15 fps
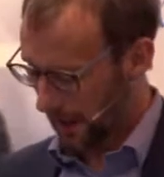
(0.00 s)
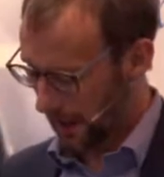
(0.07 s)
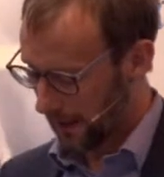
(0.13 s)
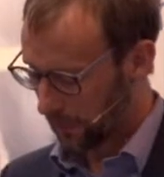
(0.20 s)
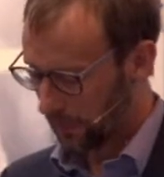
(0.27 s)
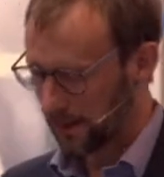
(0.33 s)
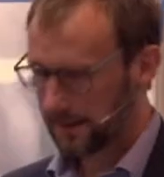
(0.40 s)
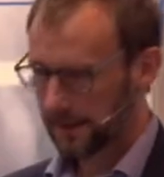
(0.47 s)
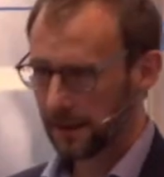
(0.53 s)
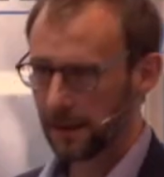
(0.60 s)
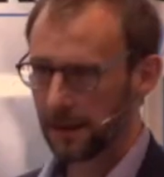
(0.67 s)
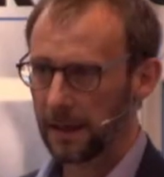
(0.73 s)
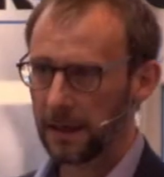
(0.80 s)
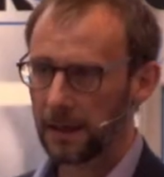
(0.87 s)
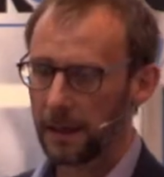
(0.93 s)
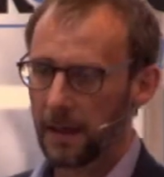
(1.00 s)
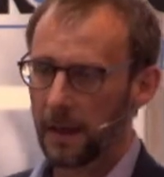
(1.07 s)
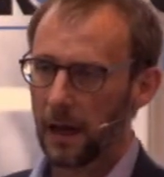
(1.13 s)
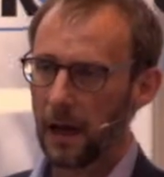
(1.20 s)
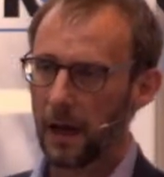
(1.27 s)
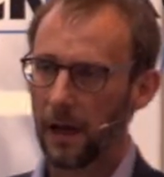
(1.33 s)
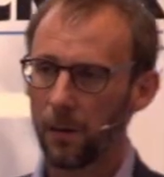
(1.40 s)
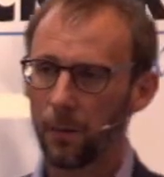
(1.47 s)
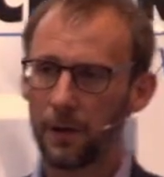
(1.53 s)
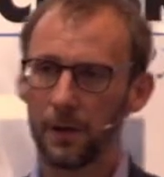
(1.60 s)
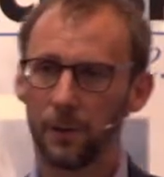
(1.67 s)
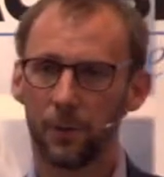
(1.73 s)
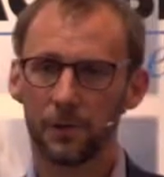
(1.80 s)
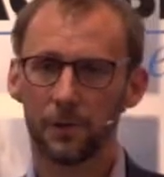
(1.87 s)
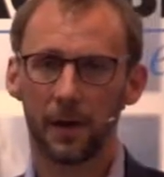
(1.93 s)
Increasingly,
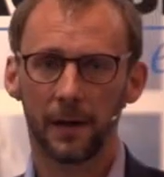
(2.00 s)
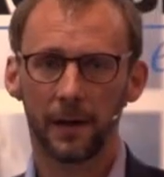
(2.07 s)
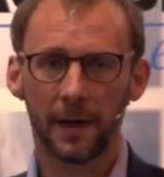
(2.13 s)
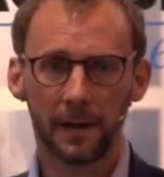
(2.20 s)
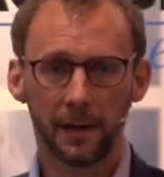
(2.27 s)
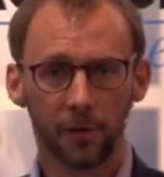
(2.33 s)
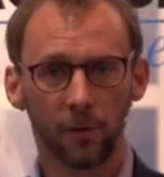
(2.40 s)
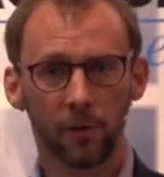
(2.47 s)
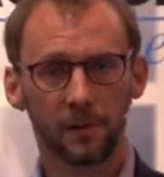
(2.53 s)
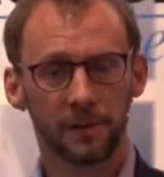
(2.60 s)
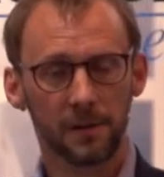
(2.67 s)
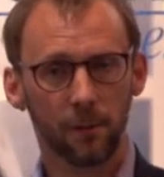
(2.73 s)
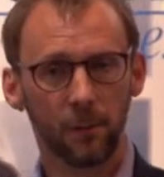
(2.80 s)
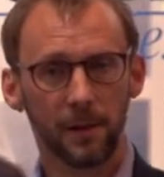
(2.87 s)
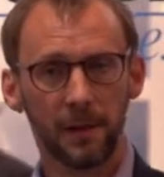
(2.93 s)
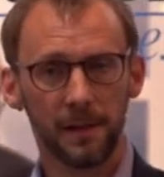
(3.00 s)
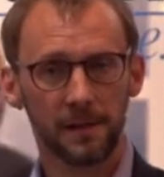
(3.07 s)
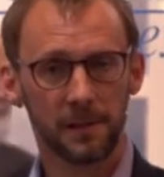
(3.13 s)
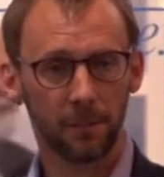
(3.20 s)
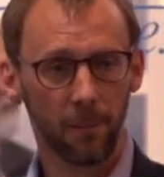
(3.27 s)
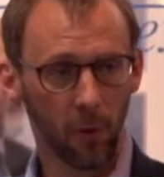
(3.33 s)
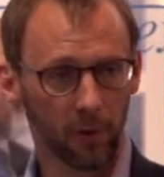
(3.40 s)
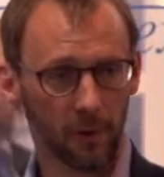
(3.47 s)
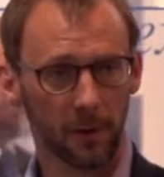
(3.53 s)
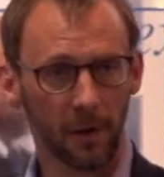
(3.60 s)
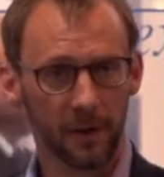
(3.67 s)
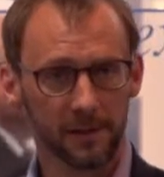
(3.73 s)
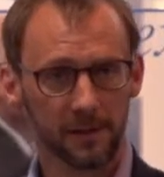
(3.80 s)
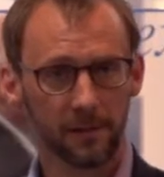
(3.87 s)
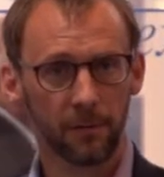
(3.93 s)
we're trying to get across that we need to
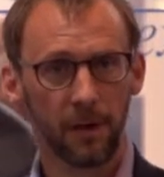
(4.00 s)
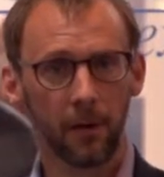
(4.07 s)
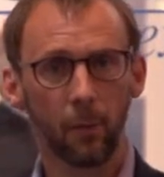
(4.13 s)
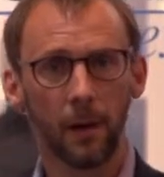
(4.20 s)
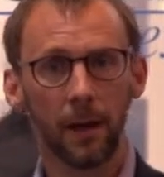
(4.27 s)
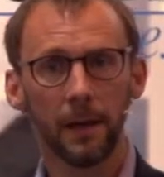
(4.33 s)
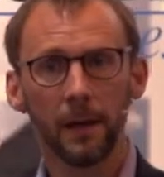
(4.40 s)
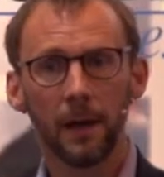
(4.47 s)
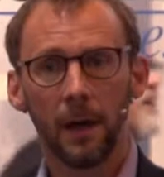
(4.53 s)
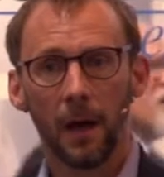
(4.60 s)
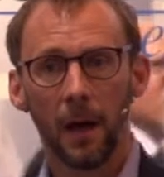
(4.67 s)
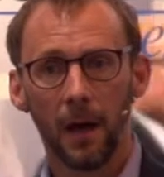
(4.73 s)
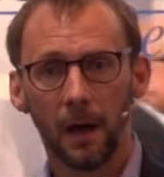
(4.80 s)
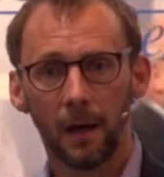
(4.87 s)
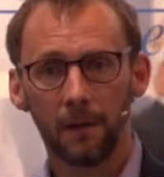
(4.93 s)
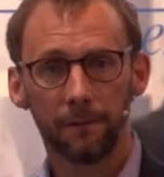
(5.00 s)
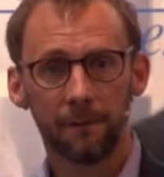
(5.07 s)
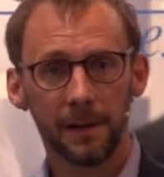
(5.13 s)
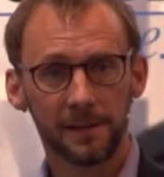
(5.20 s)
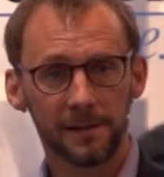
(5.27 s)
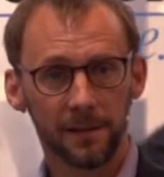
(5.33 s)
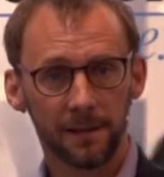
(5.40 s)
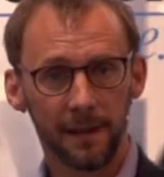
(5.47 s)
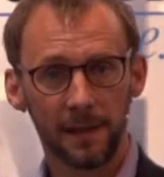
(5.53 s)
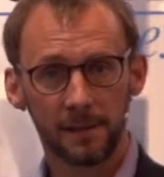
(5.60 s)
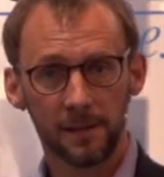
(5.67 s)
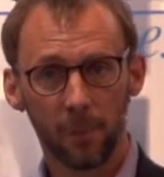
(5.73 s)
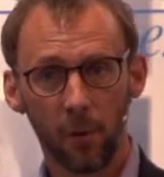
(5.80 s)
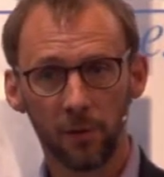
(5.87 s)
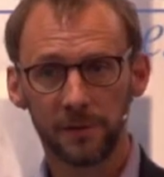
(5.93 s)
modernise the railway and invest, and
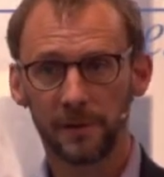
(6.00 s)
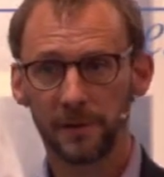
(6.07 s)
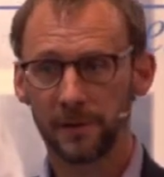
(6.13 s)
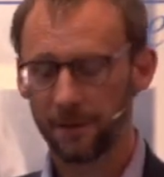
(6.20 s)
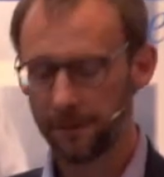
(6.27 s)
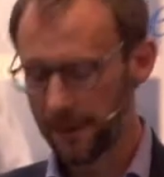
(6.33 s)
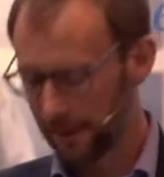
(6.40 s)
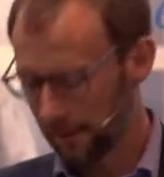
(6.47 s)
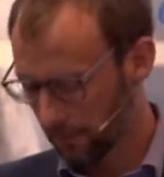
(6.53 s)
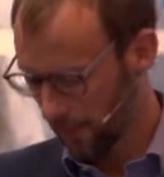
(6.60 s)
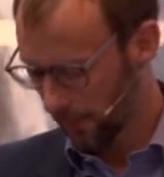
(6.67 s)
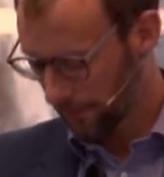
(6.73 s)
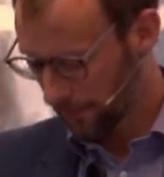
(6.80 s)
that's a positive thing rather